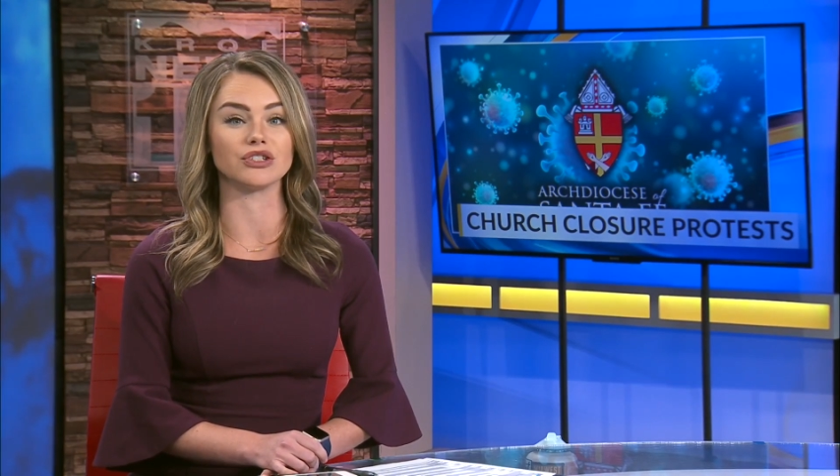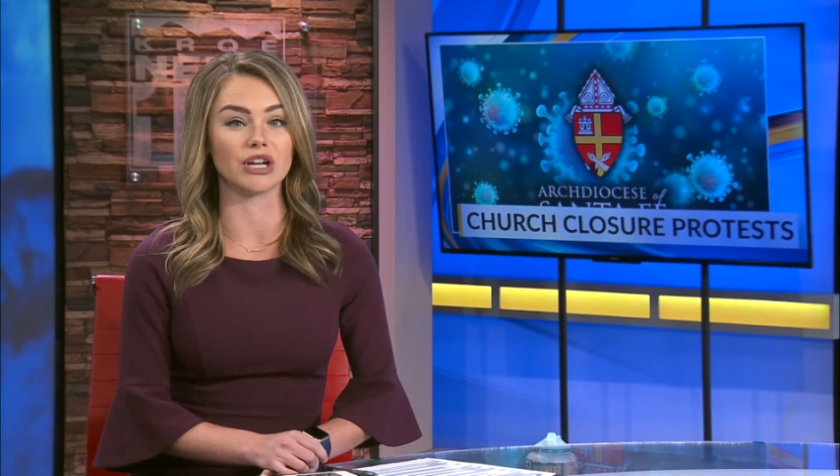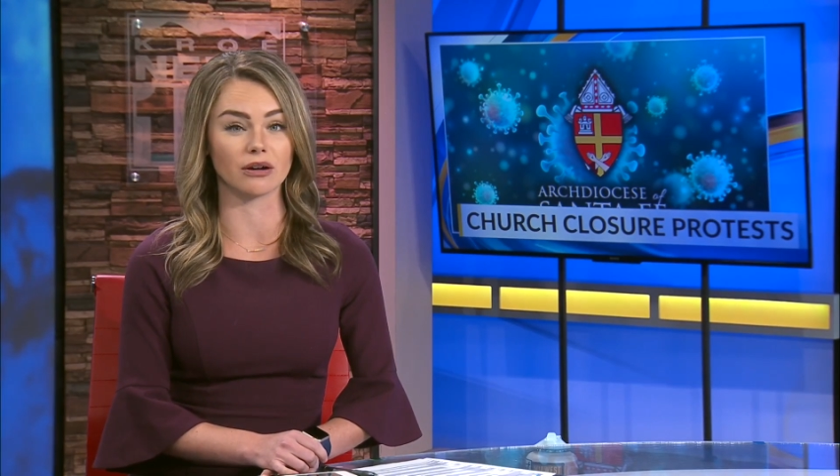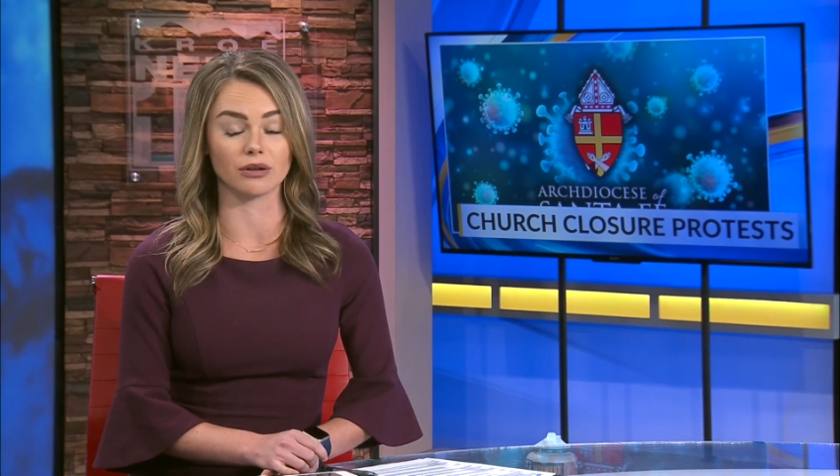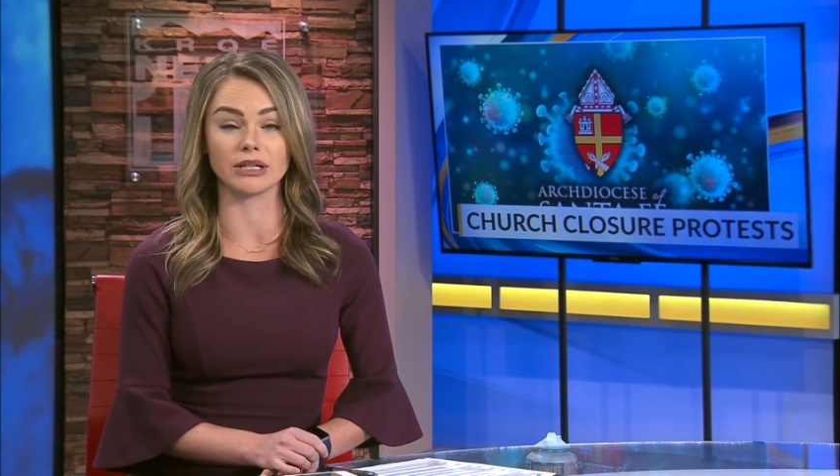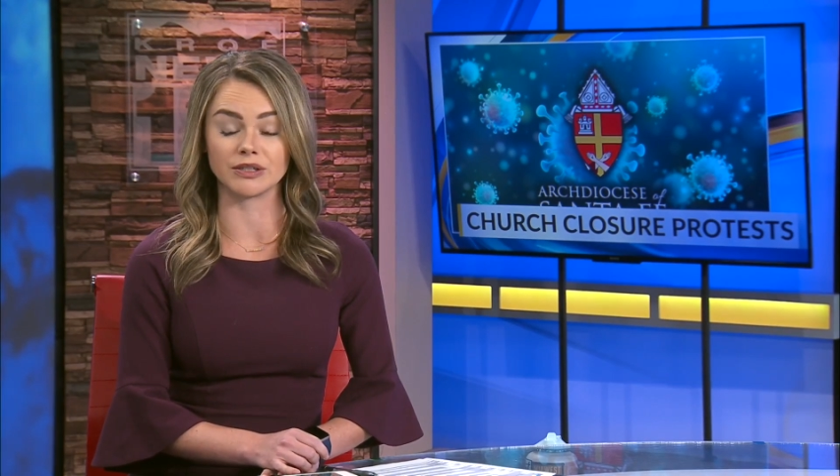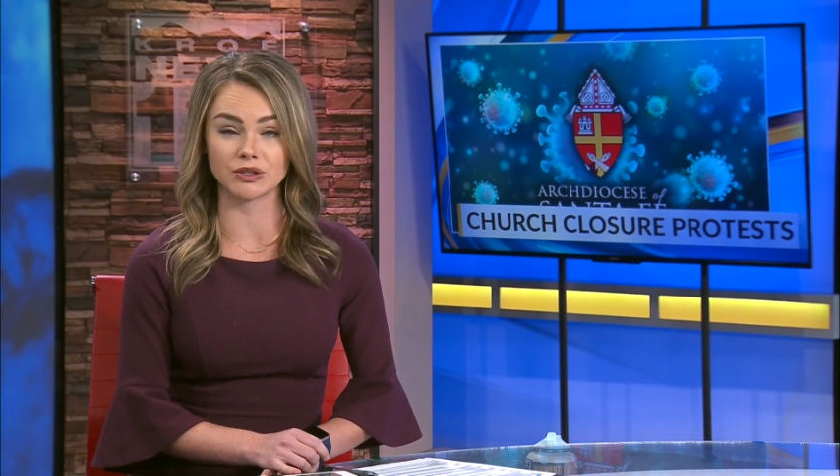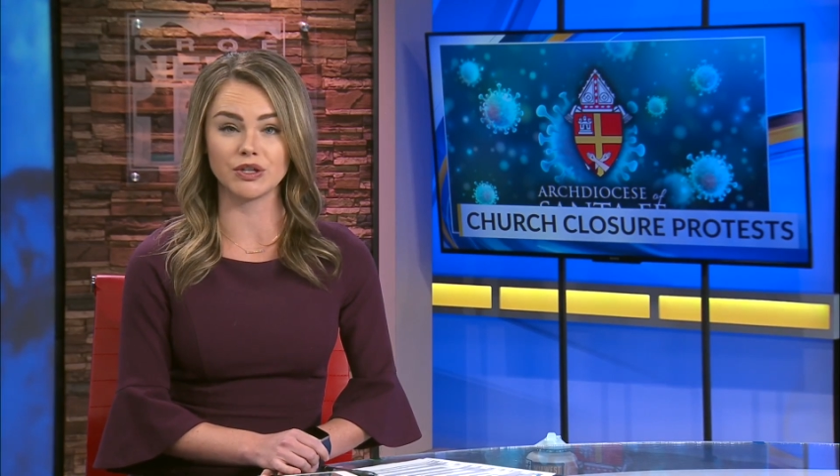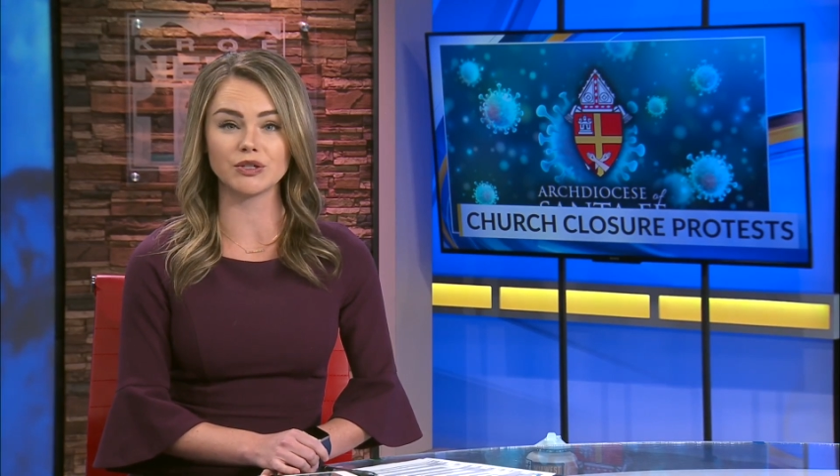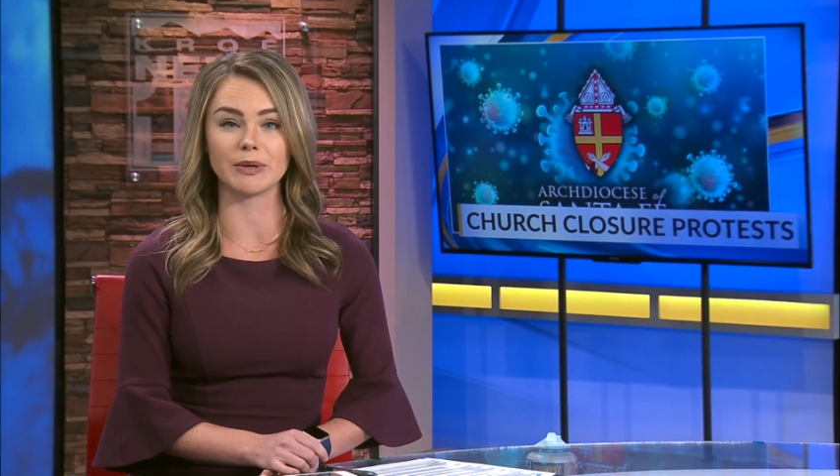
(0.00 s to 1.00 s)
er,
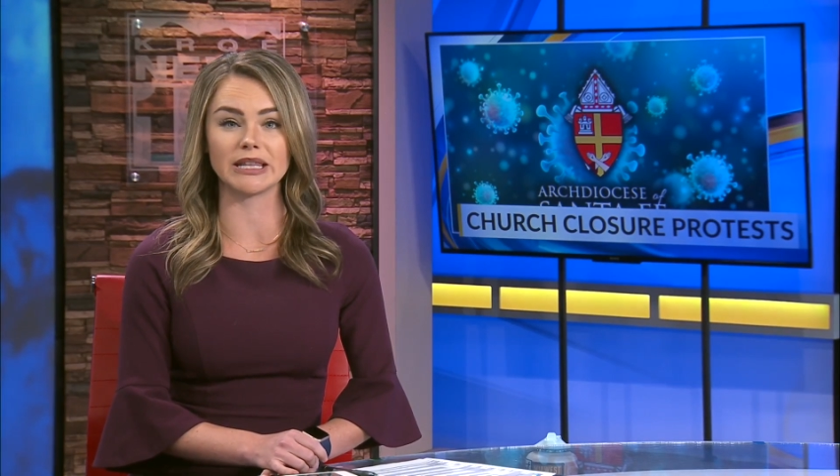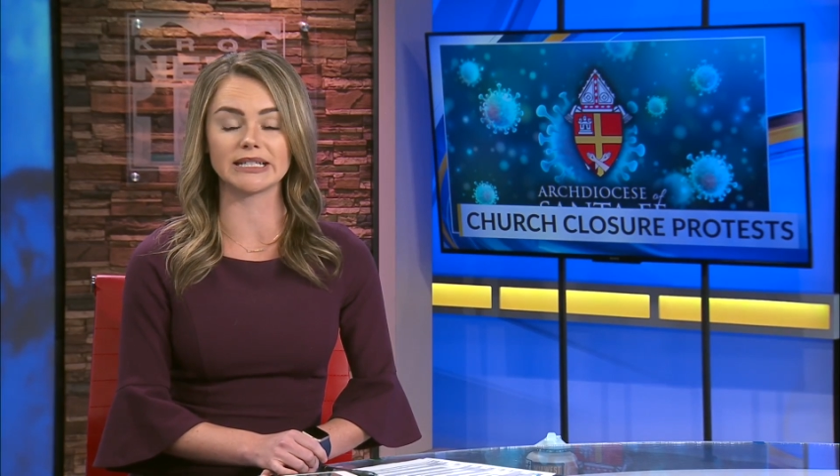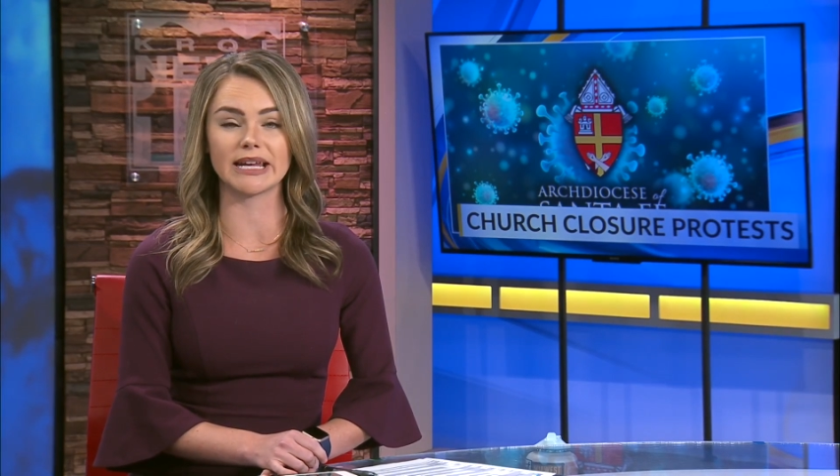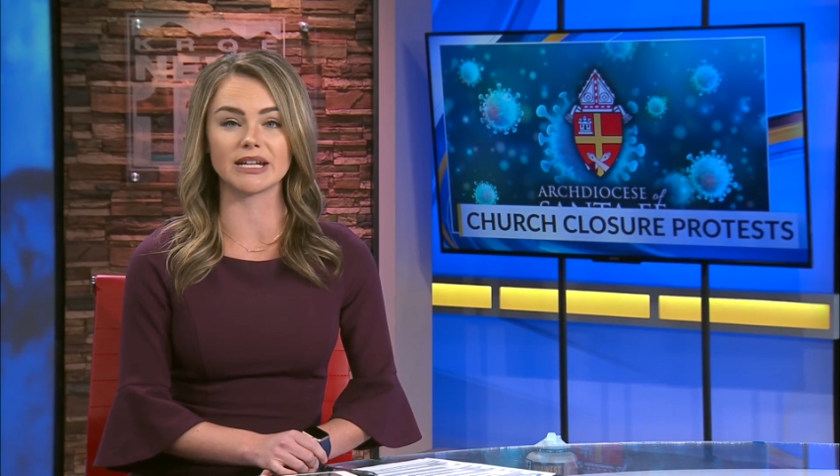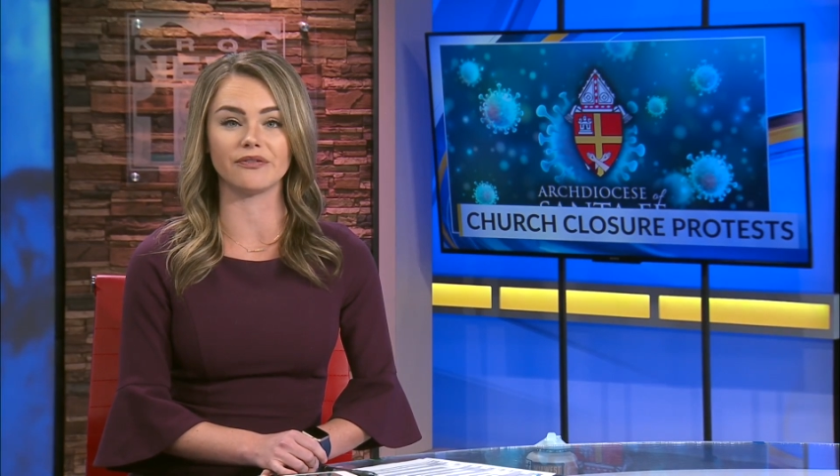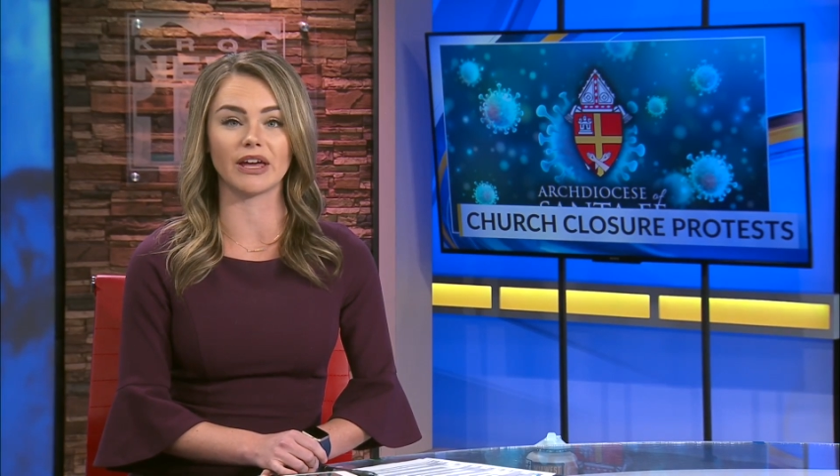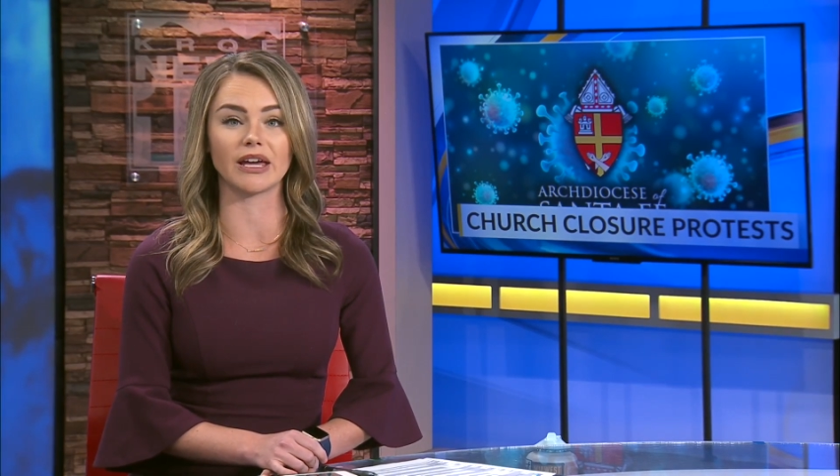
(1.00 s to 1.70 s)
excuse me, the Santa Fe